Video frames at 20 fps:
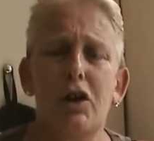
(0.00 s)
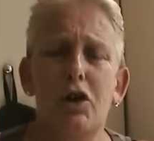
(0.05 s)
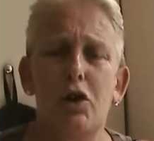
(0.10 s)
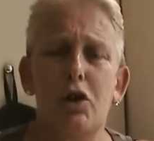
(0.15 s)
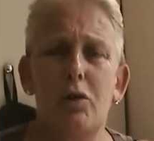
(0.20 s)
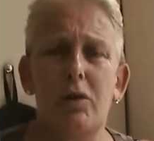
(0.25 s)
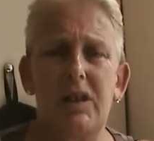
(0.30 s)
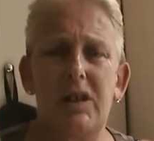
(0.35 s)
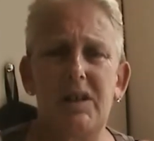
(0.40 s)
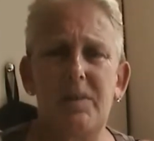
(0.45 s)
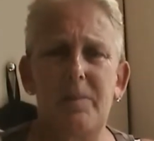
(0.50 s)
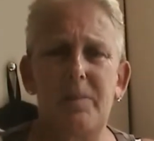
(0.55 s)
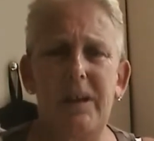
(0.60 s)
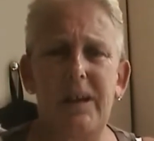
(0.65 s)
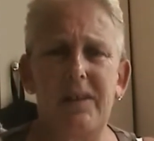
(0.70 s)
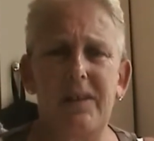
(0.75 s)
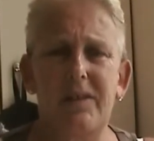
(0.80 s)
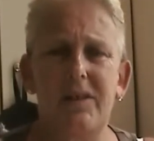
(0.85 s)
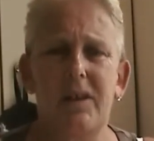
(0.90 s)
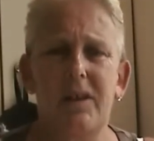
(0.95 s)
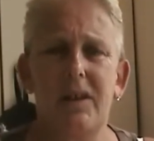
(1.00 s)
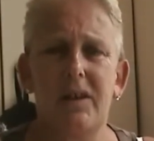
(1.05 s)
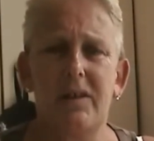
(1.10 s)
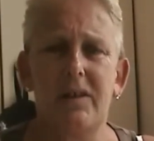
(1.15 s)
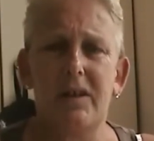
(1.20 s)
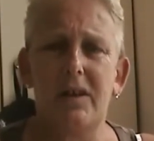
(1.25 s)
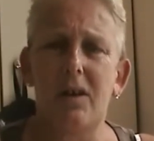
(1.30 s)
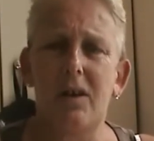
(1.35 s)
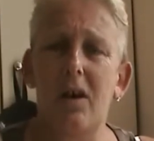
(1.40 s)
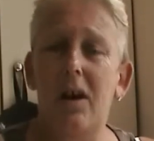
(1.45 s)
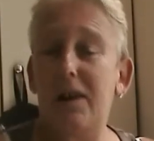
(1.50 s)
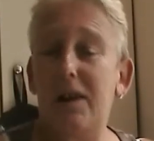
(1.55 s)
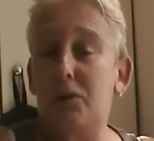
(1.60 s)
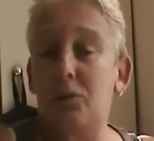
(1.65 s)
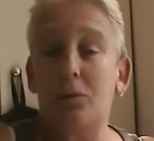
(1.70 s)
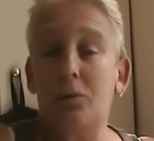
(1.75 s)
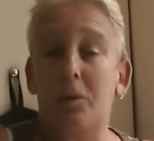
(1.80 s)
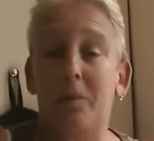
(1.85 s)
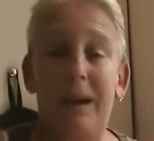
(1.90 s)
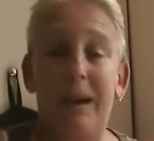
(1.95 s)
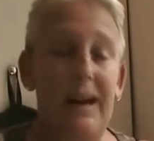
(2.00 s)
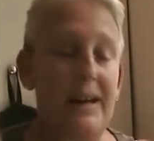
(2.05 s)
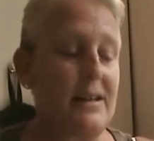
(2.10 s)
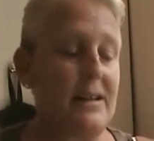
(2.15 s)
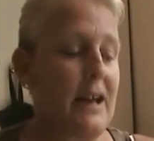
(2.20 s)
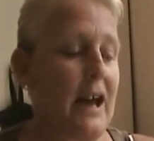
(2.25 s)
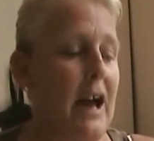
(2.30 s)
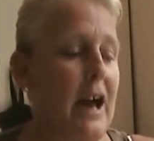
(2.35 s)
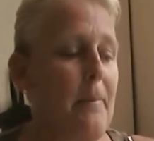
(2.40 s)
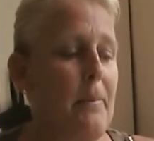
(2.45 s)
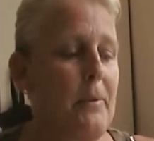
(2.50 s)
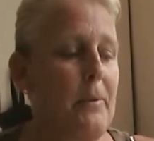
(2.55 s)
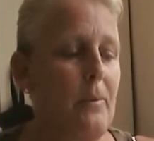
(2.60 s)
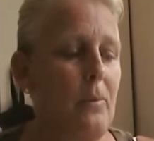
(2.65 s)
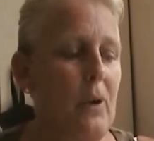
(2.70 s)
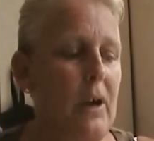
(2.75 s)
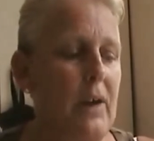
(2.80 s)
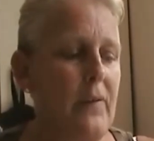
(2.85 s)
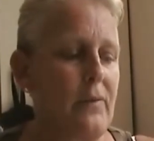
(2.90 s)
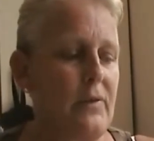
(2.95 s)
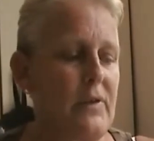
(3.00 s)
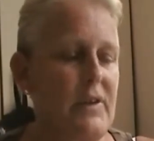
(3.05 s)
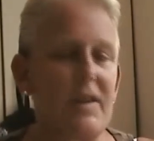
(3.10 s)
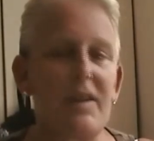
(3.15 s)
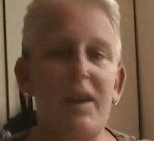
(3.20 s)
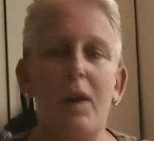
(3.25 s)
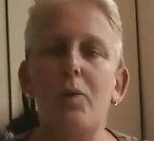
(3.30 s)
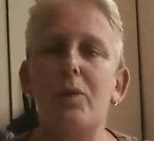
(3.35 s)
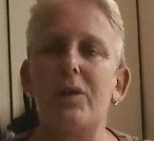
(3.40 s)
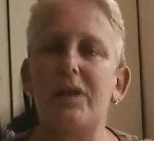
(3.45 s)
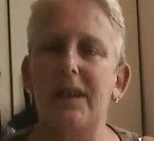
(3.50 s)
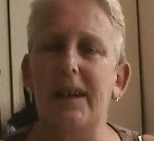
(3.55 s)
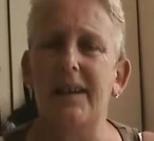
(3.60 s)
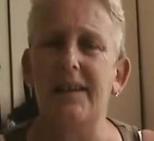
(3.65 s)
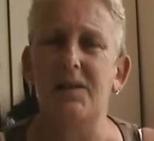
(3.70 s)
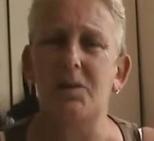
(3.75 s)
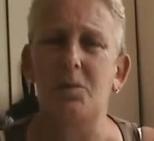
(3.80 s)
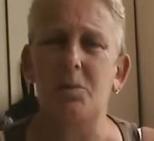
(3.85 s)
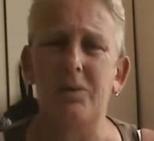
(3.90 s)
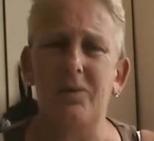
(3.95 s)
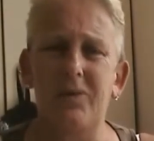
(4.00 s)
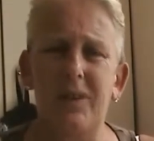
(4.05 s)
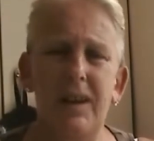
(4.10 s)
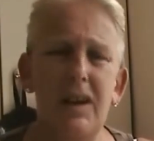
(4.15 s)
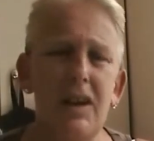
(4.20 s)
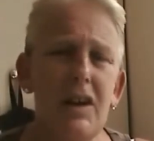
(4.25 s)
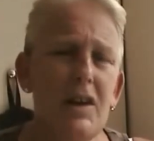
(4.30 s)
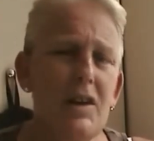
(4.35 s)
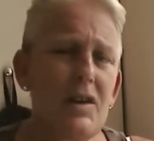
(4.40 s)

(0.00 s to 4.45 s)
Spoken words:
you expect the nice or the bad to happen, whatever is associated with it.